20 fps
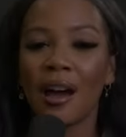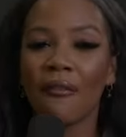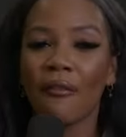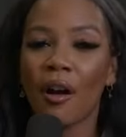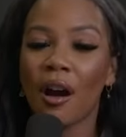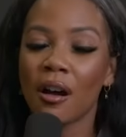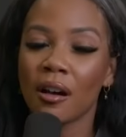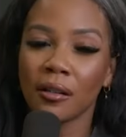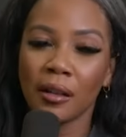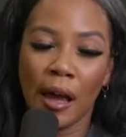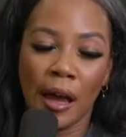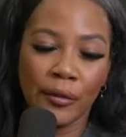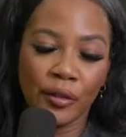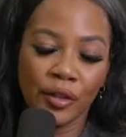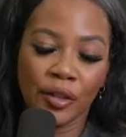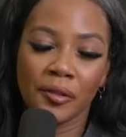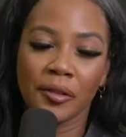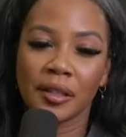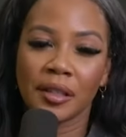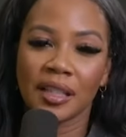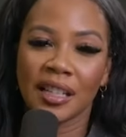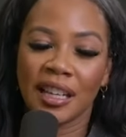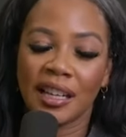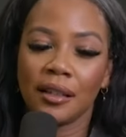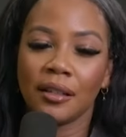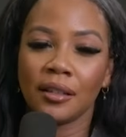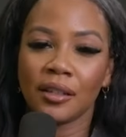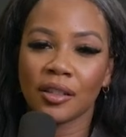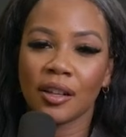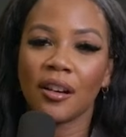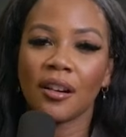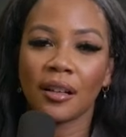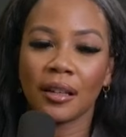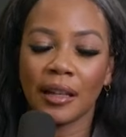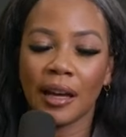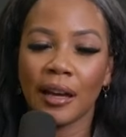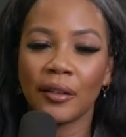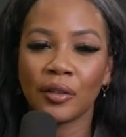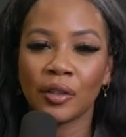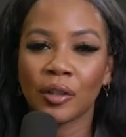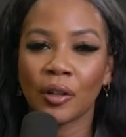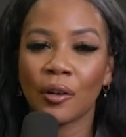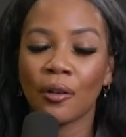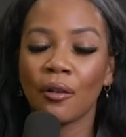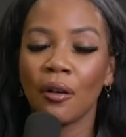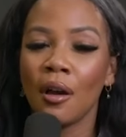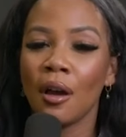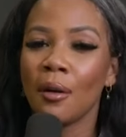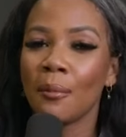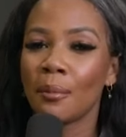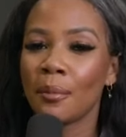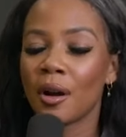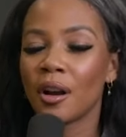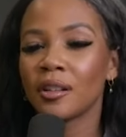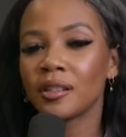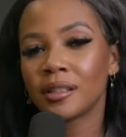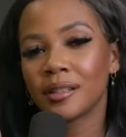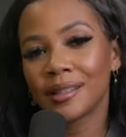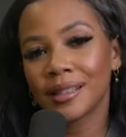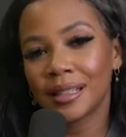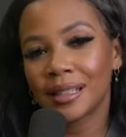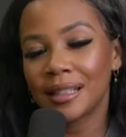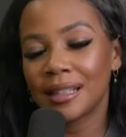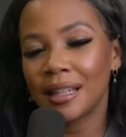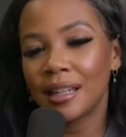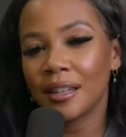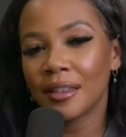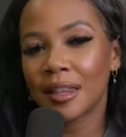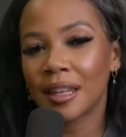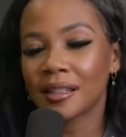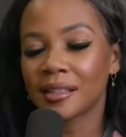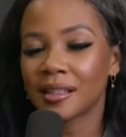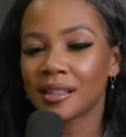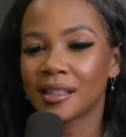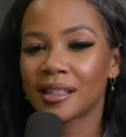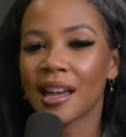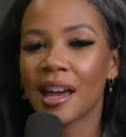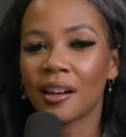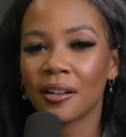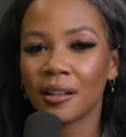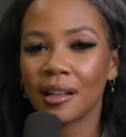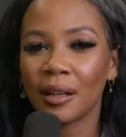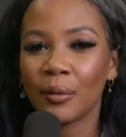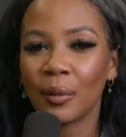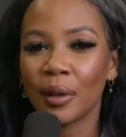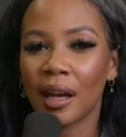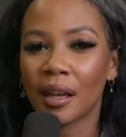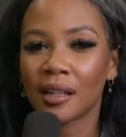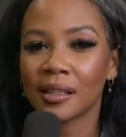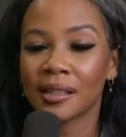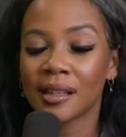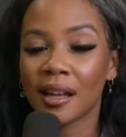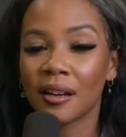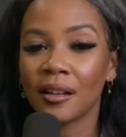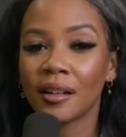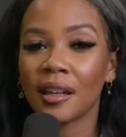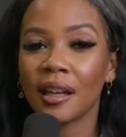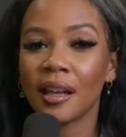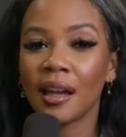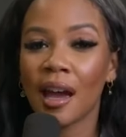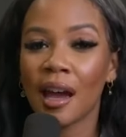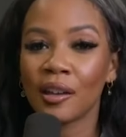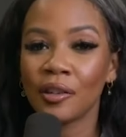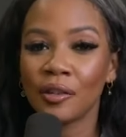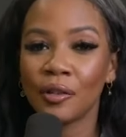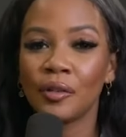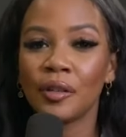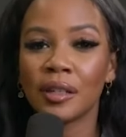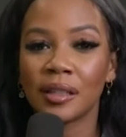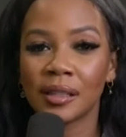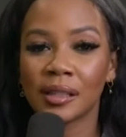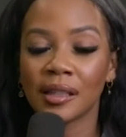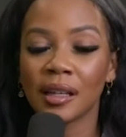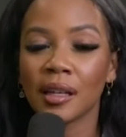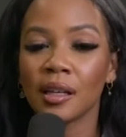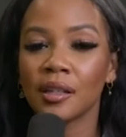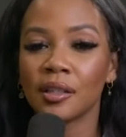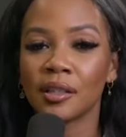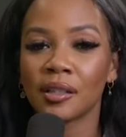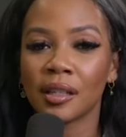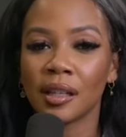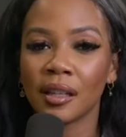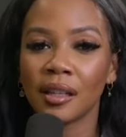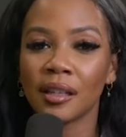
have our live show, the Tequila Talk Live Show, March sixteenth. That's a Saturday. We got a Saturday at Union Stage. Mm-hmm.